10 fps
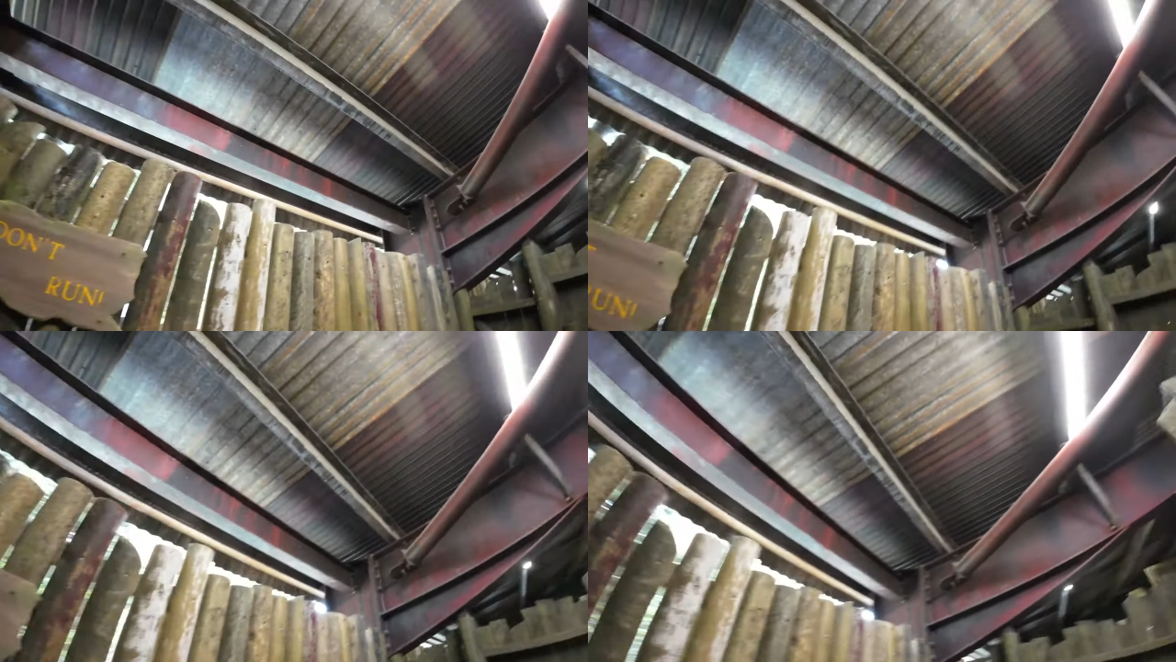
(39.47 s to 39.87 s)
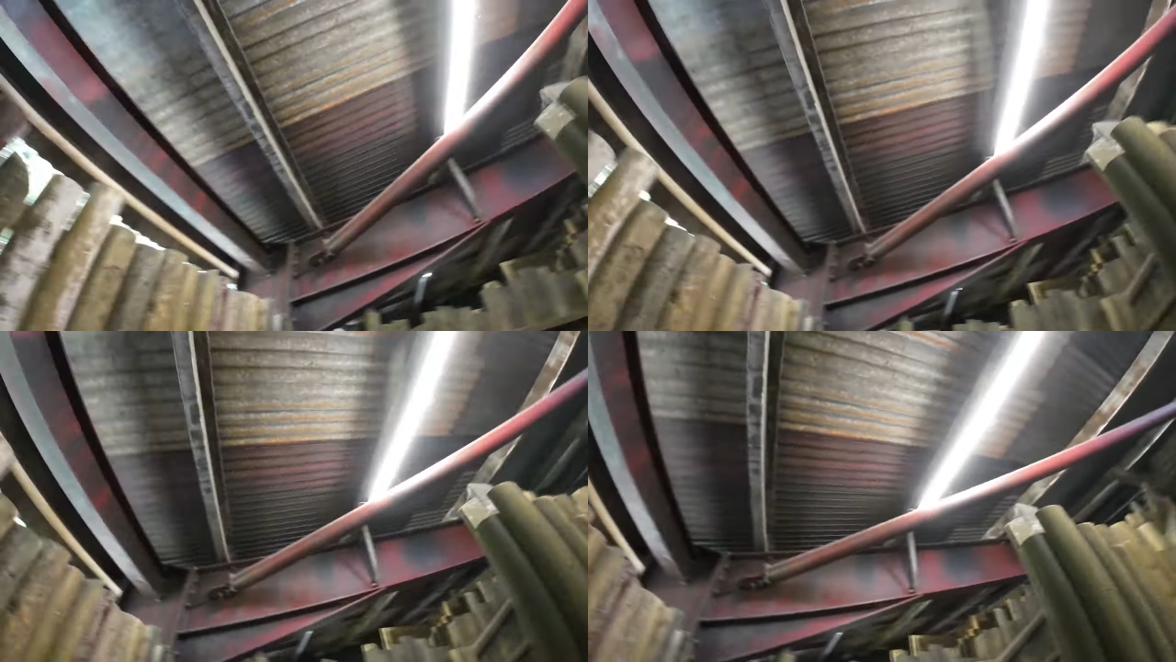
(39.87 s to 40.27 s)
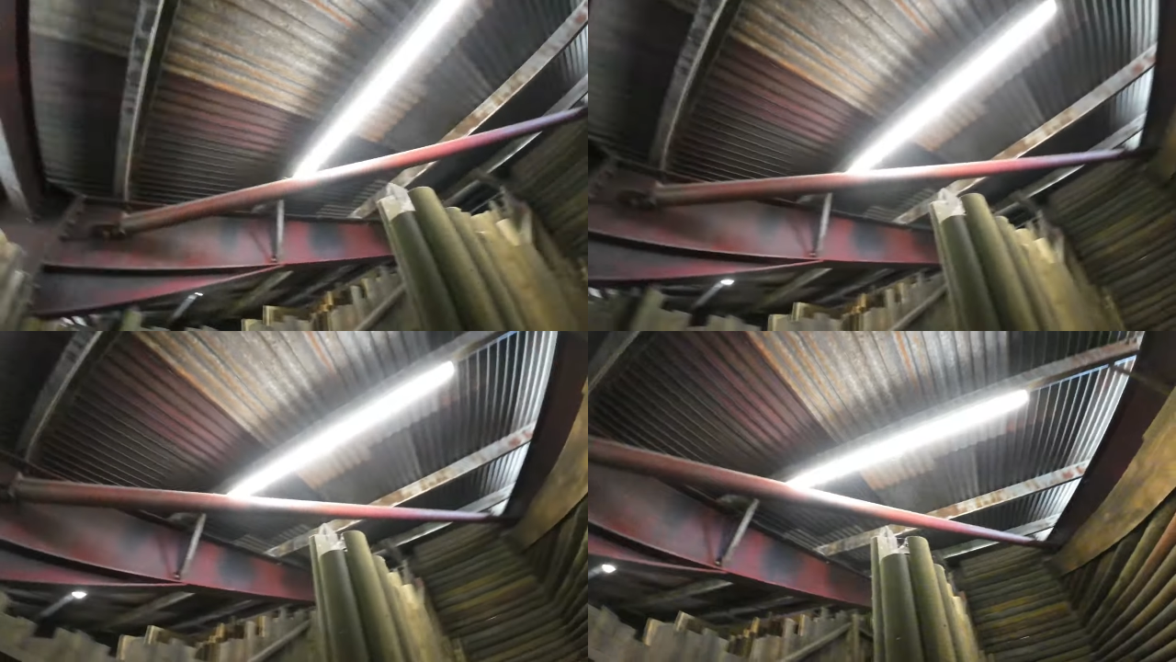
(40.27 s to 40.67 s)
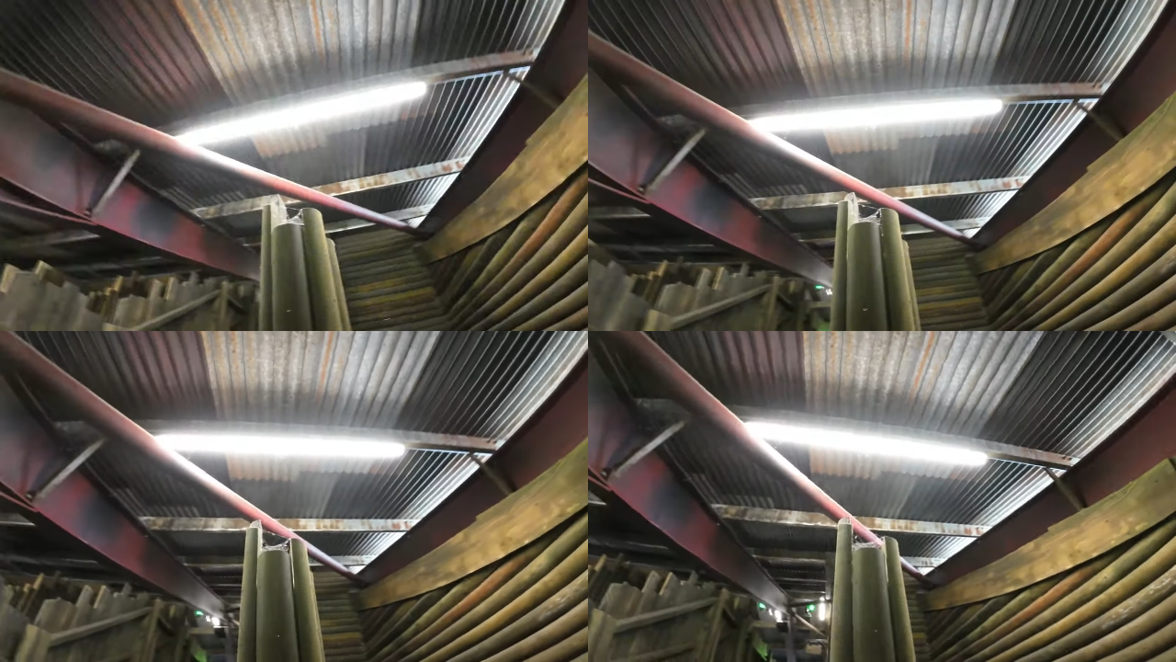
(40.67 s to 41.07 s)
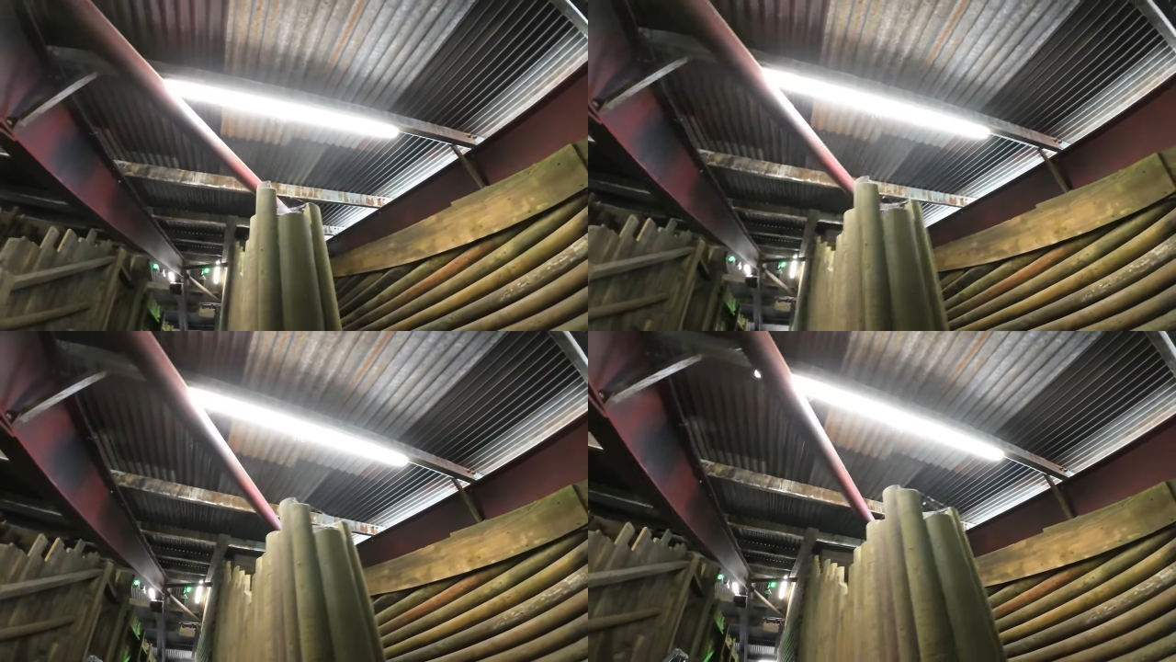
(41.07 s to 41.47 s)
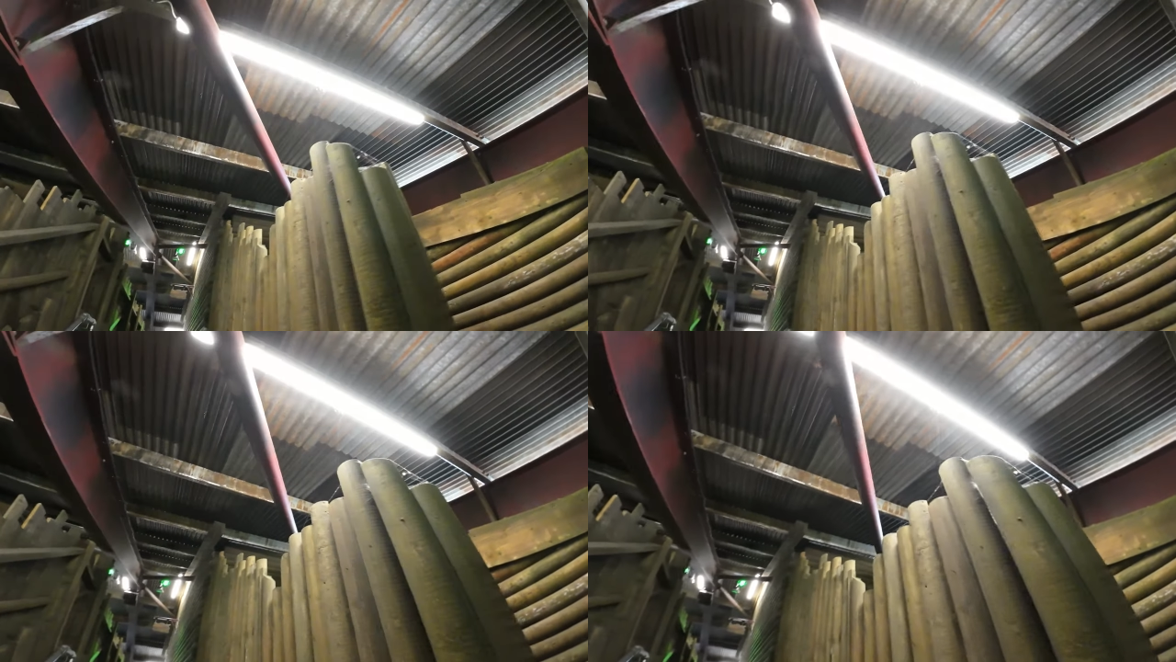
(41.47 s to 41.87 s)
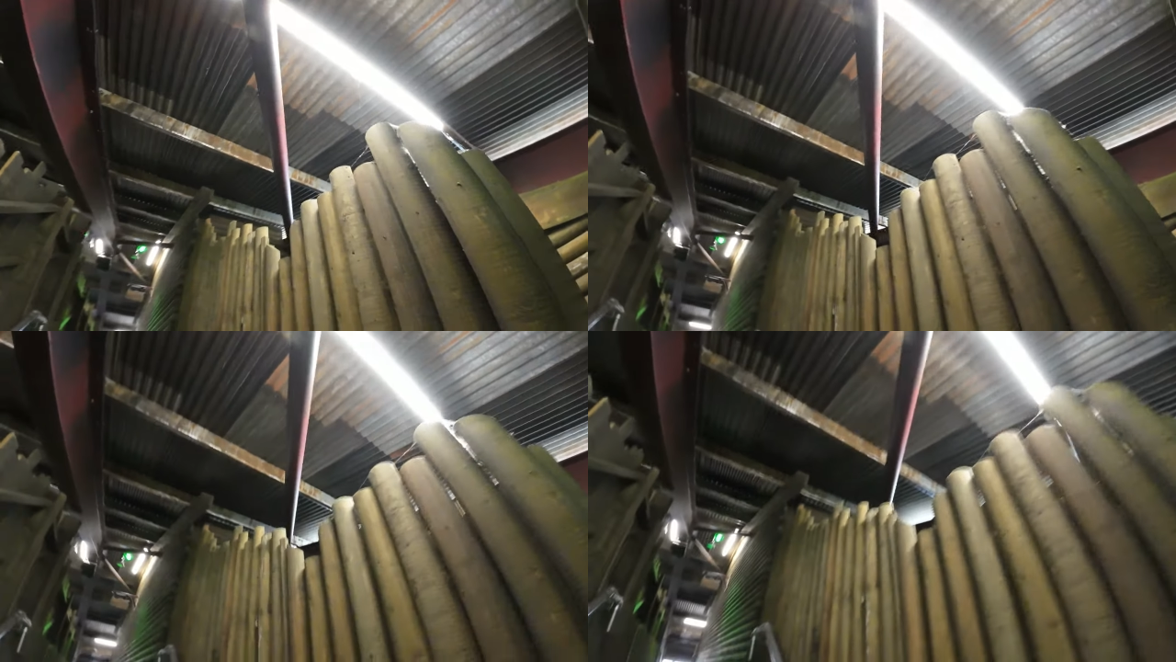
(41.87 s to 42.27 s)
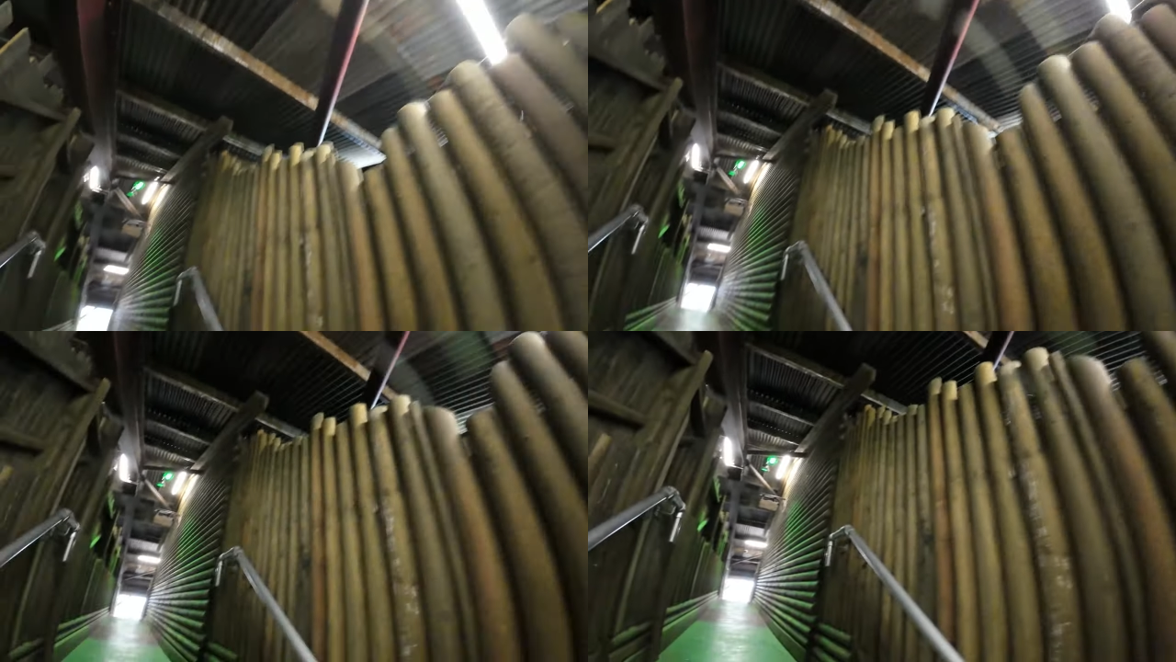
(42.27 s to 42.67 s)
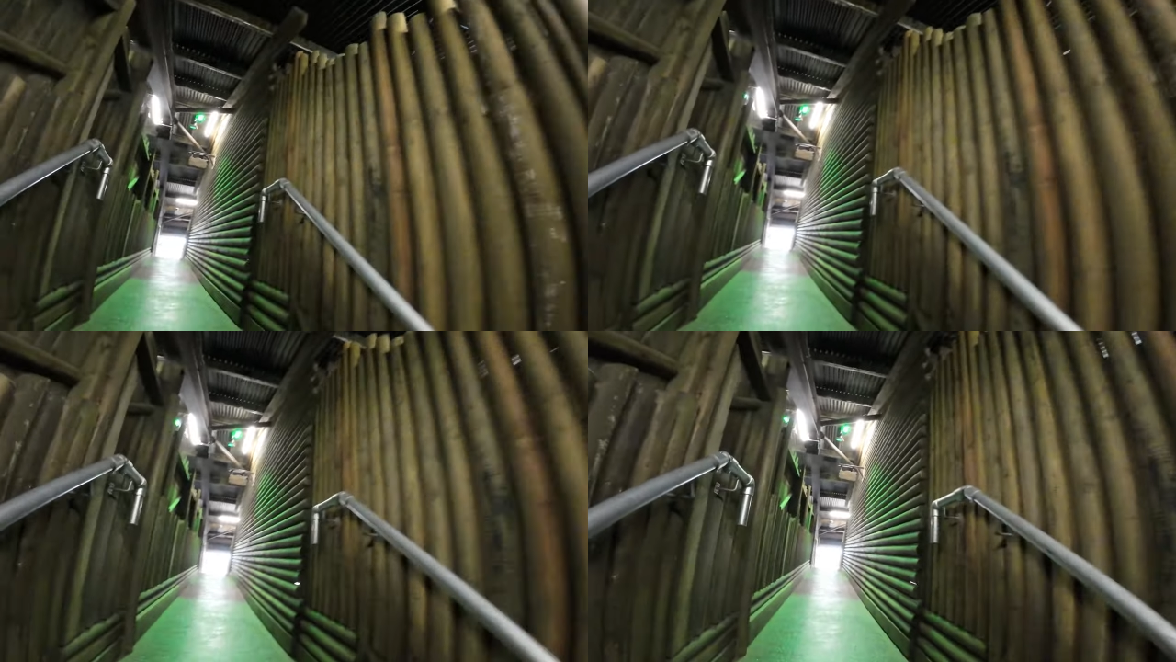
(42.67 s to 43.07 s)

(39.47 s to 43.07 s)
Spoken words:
(no speaker visible)